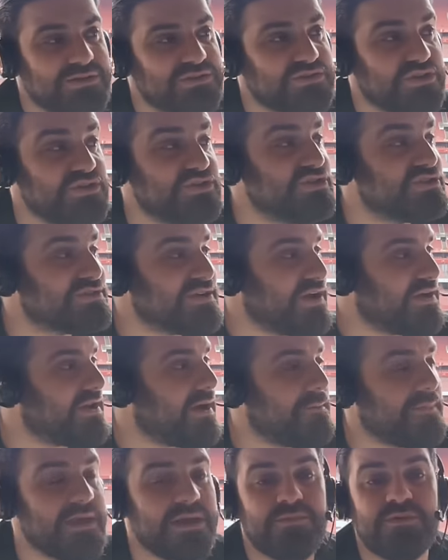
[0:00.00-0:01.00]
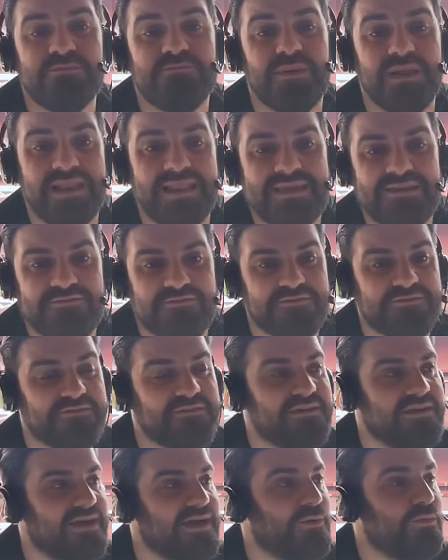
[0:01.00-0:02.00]
So you should turn up here with
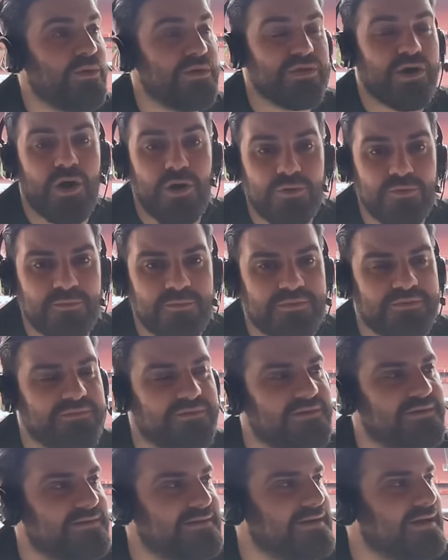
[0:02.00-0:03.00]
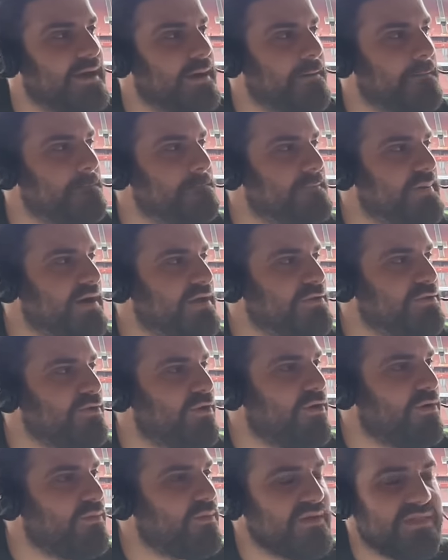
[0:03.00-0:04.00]
belief, with hope, but
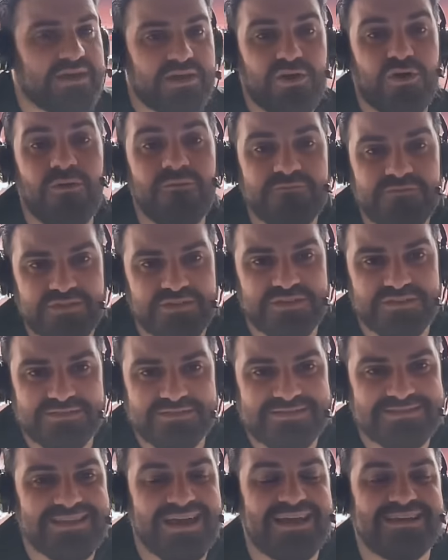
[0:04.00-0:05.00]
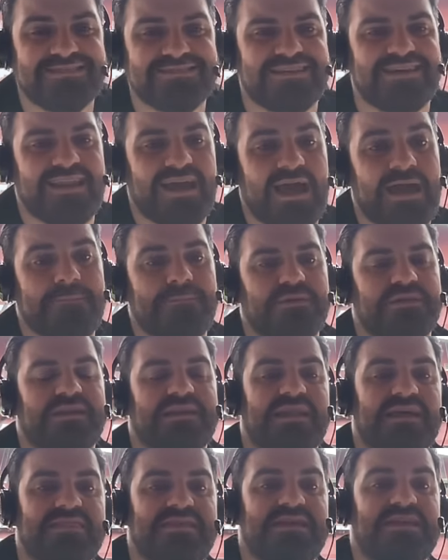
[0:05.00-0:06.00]
not with a confidence that it's going to happen.
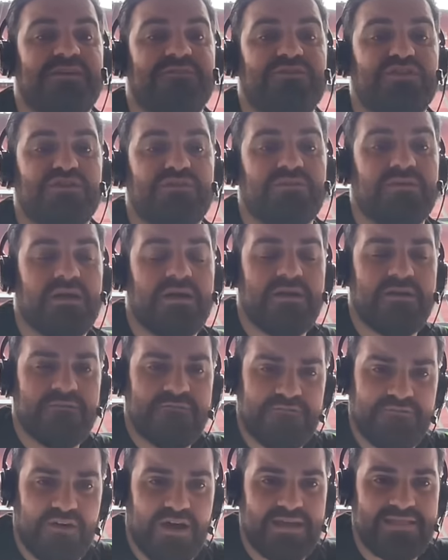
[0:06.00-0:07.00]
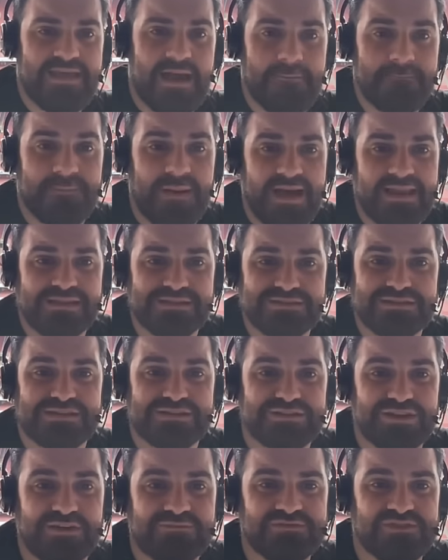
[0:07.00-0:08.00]
And I think if you find that balance
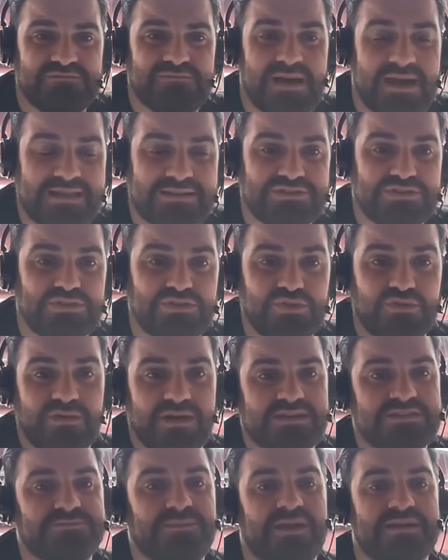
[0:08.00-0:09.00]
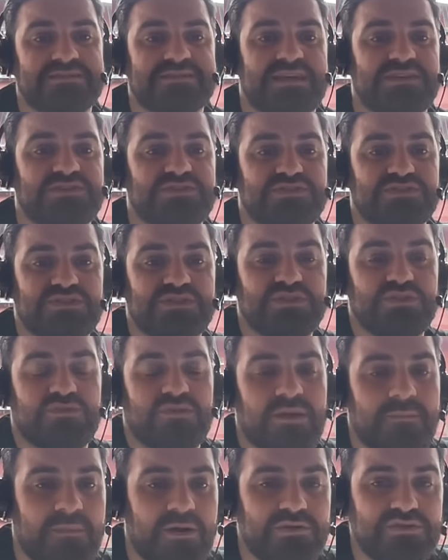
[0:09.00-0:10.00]
in terms of managing your expectations and
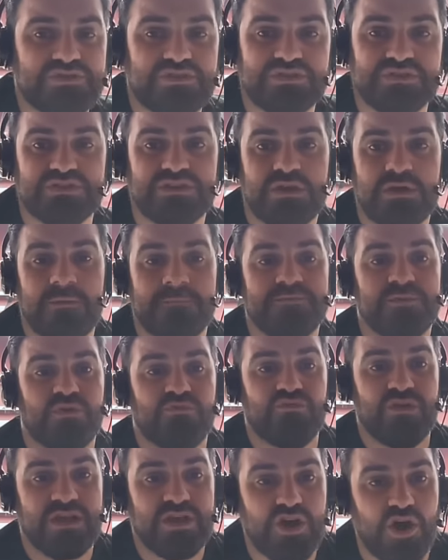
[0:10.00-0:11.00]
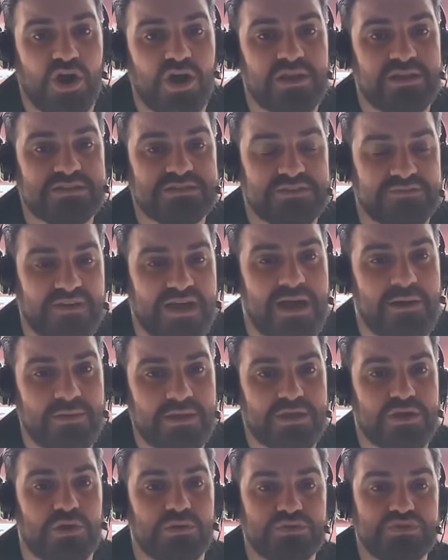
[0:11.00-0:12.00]
your emotions, regardless of
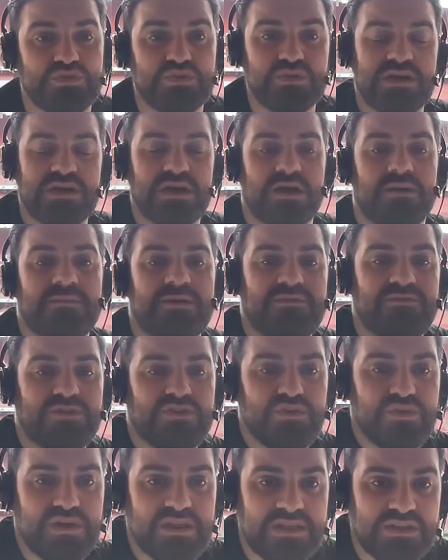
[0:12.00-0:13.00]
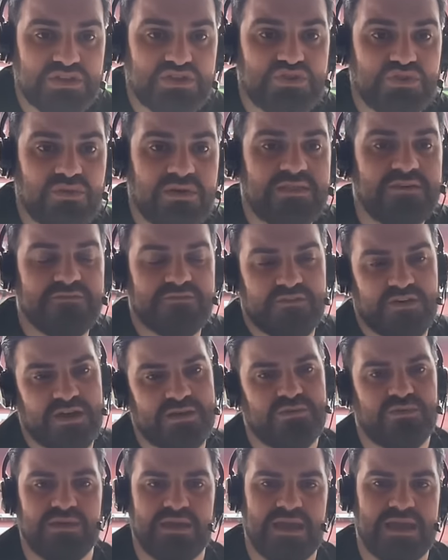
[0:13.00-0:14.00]
how it goes, come here and you can enjoy the
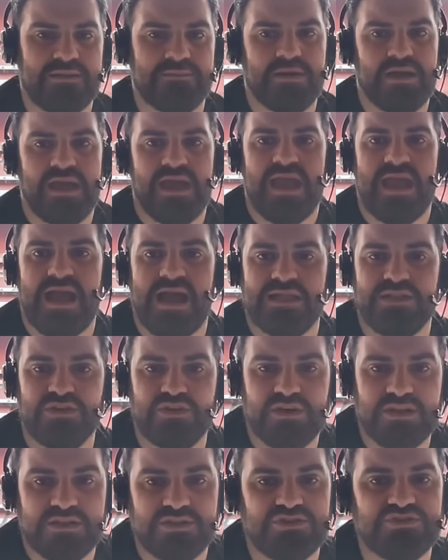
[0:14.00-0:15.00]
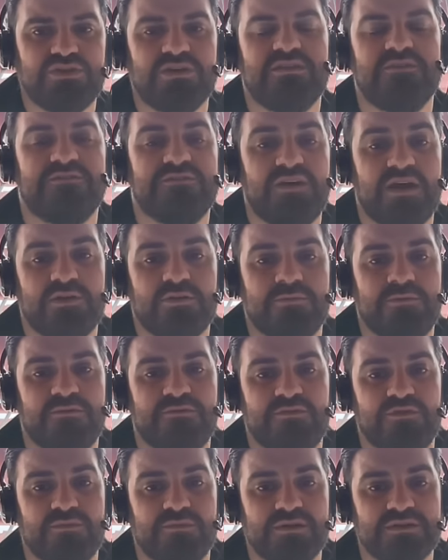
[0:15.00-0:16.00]
final game and you can enjoy the final
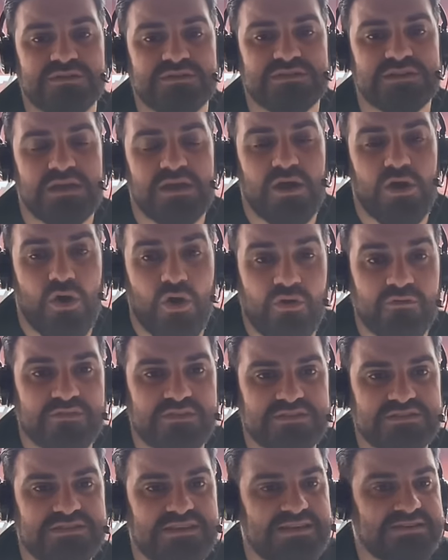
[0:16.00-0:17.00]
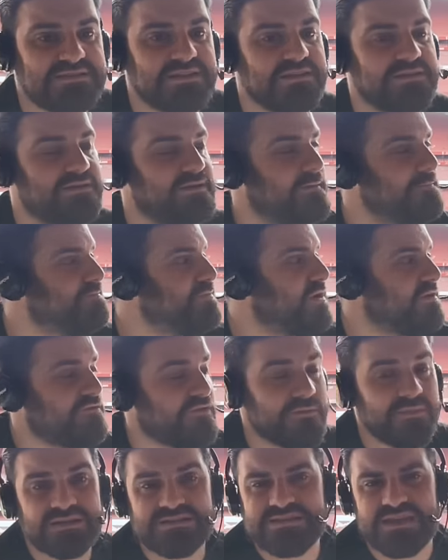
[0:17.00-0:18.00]
performance of the season
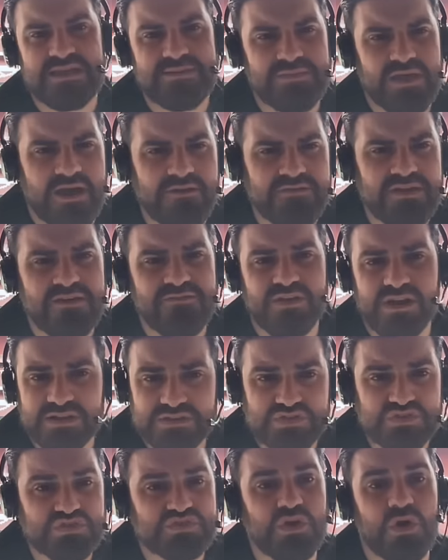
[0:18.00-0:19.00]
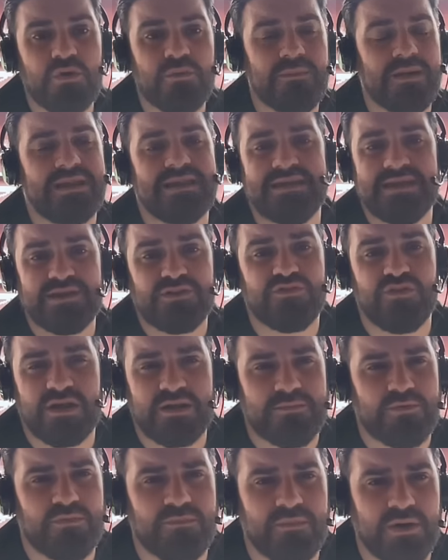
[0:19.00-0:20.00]
from a team that have given us so many
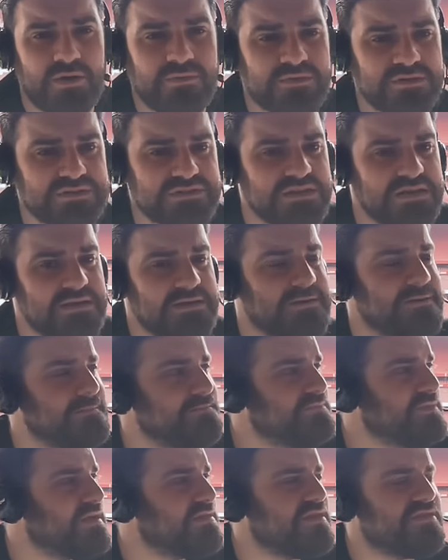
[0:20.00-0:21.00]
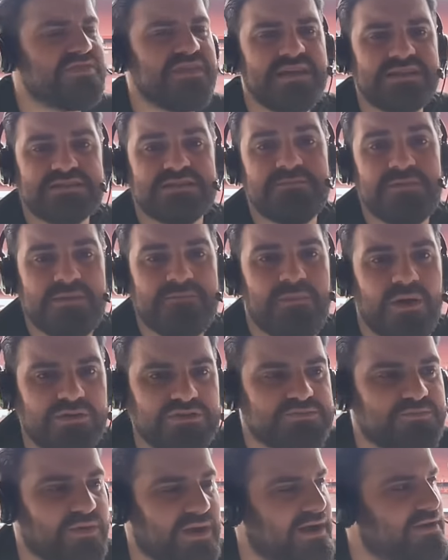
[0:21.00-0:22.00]
incredible moments. The thing to be
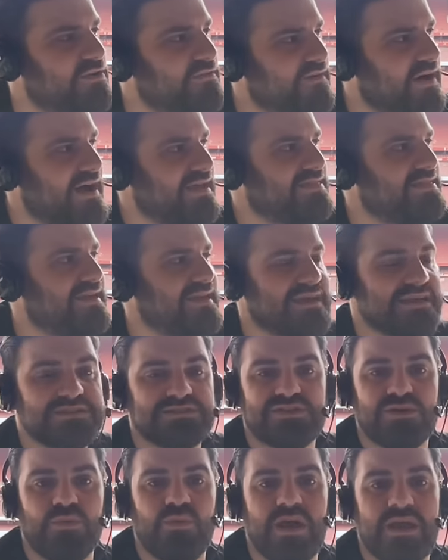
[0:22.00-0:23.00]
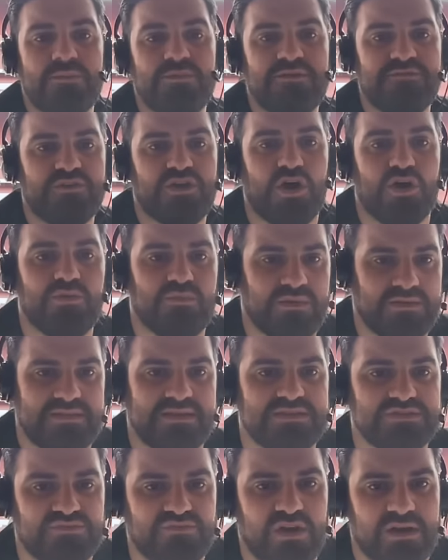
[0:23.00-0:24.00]
most proud of, I think, is the way we've coped with
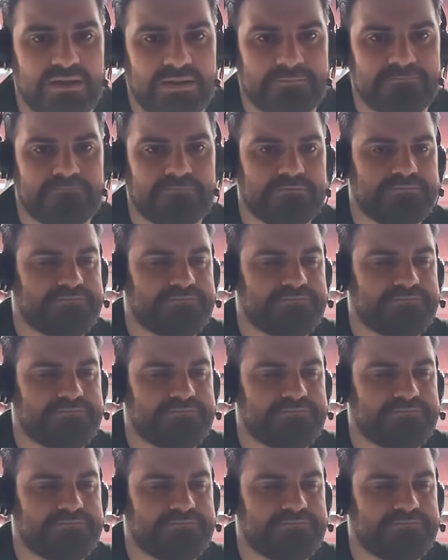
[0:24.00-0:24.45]
this run-in.